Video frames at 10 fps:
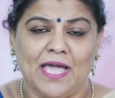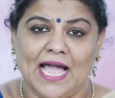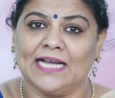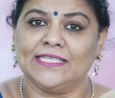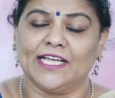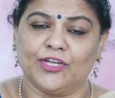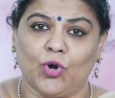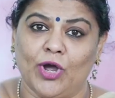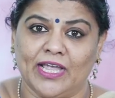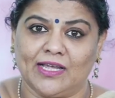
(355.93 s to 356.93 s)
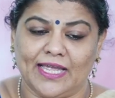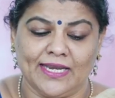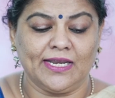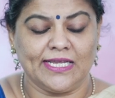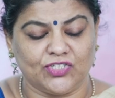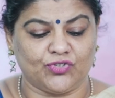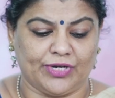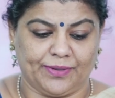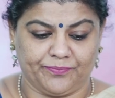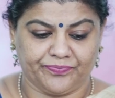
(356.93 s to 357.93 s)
and the heroic in history.